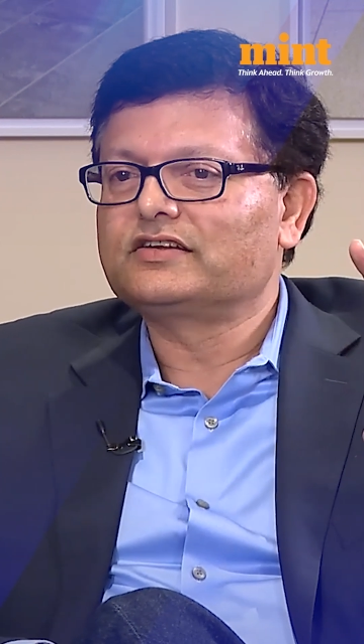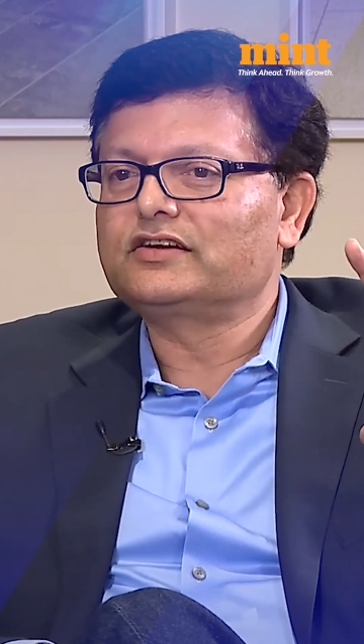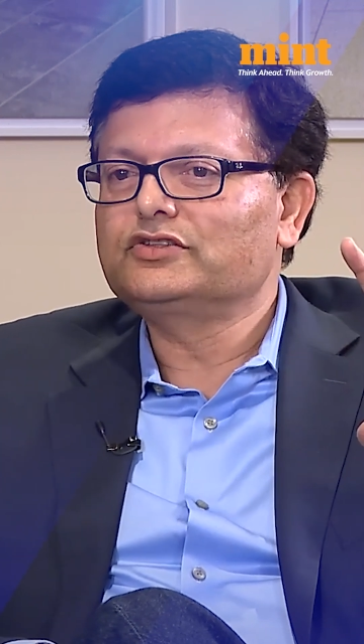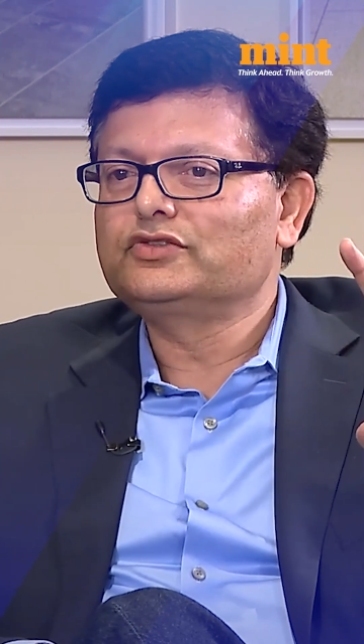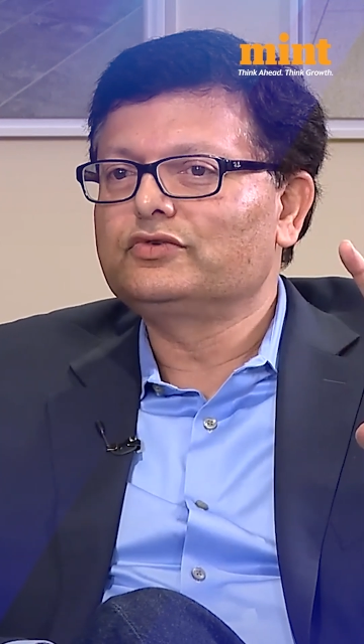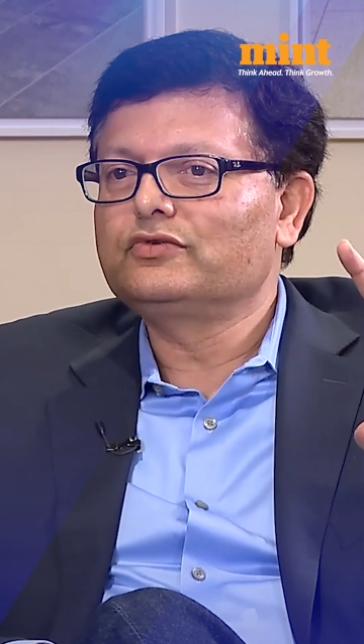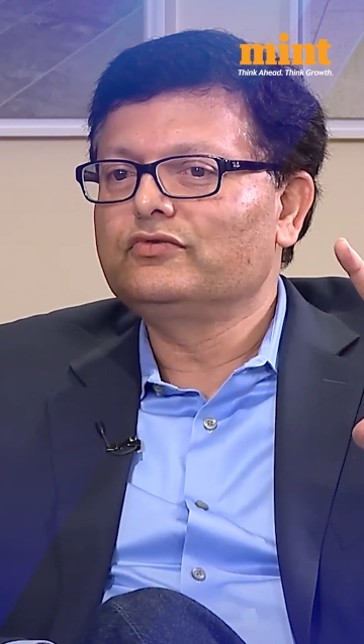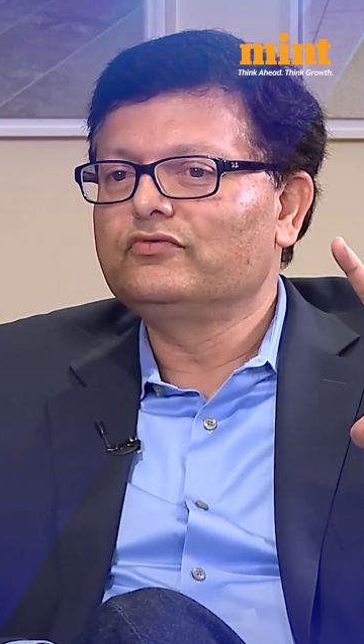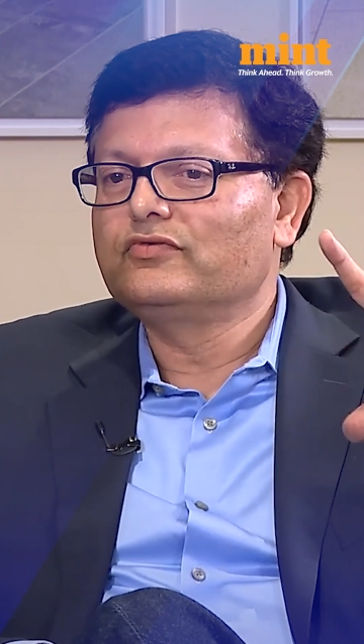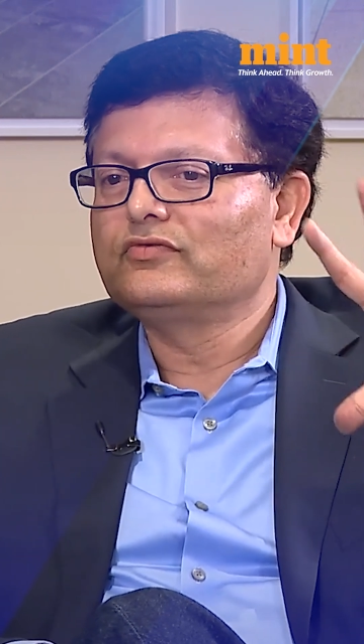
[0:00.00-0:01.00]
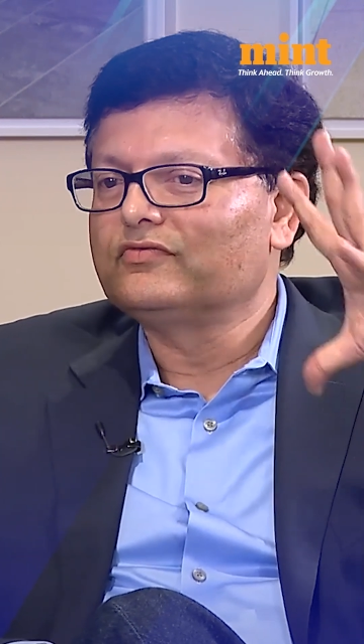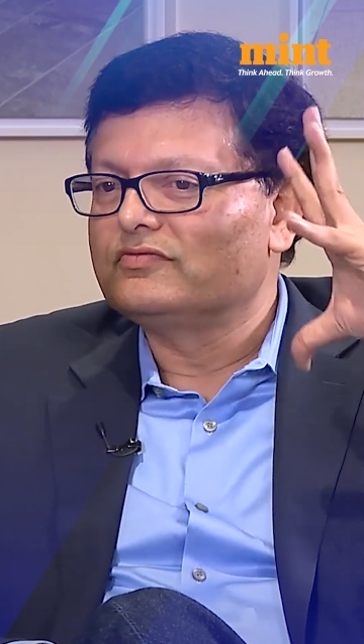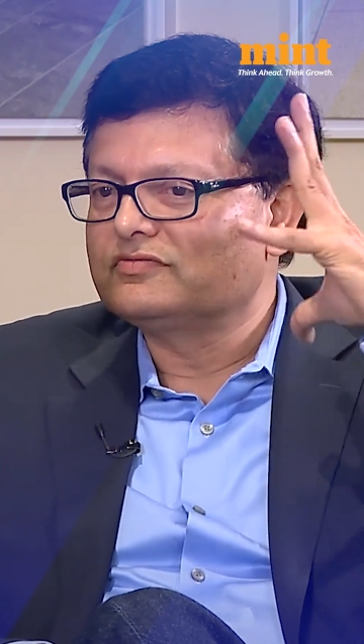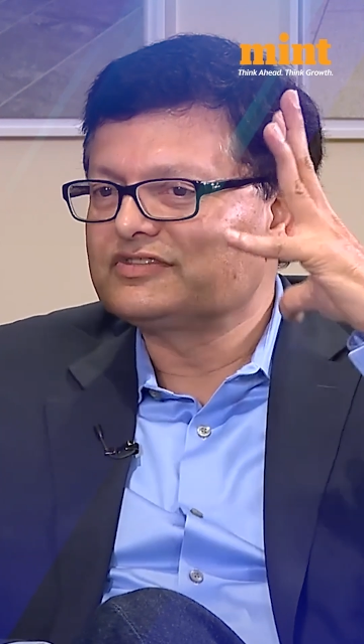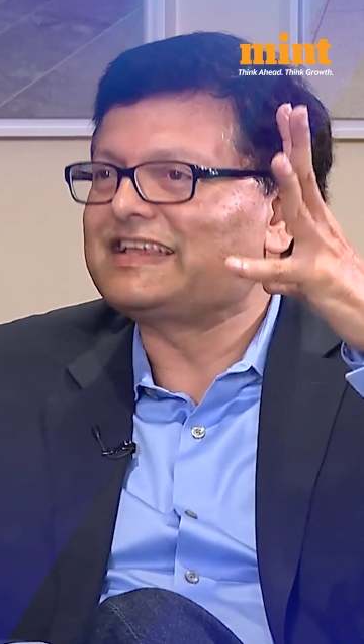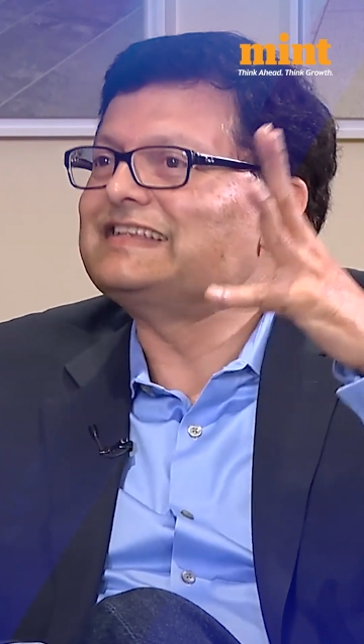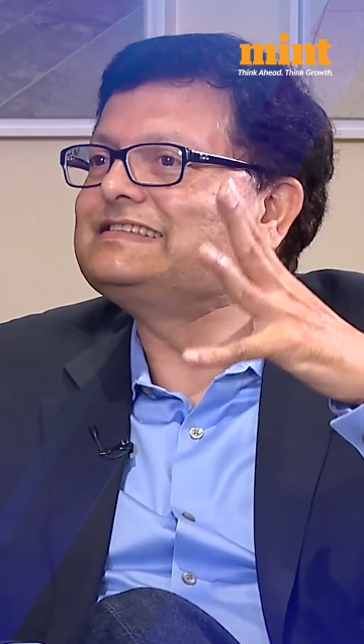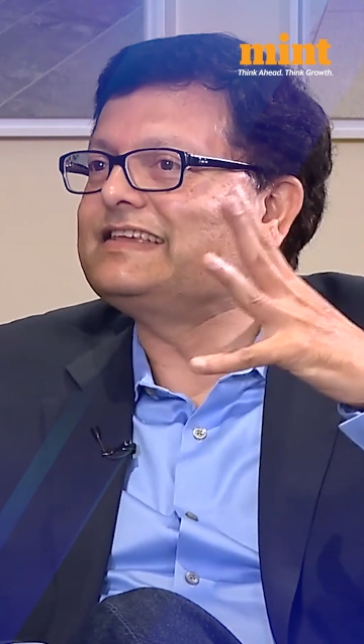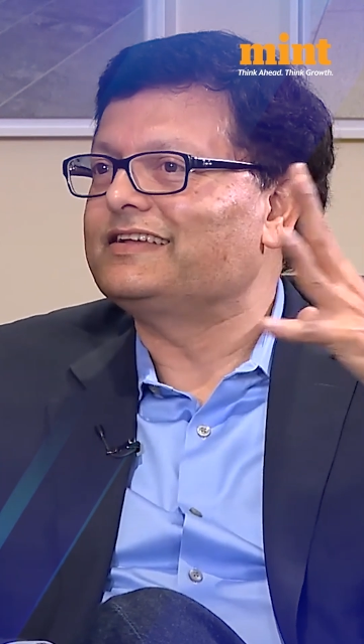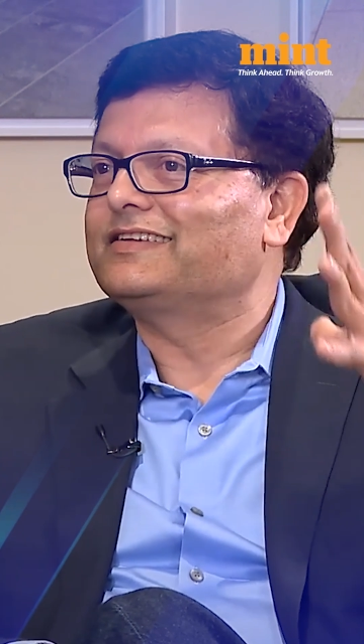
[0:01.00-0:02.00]
learned through
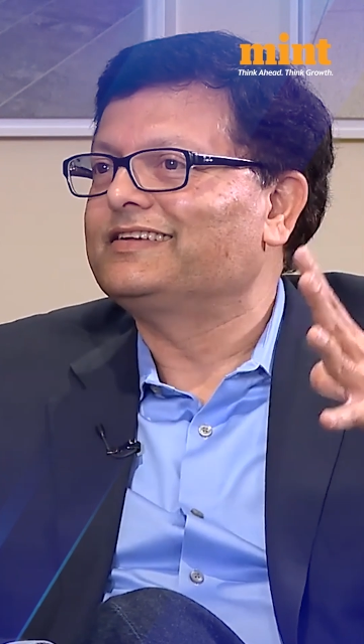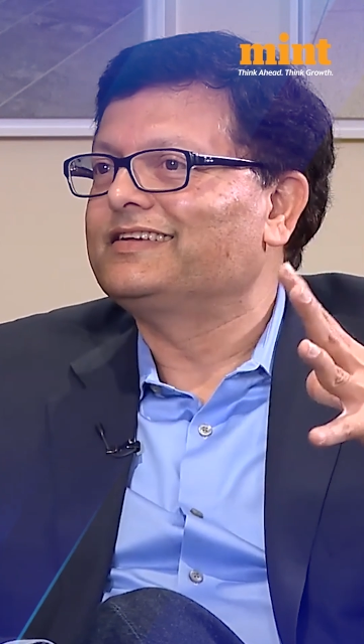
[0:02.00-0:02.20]
sensing.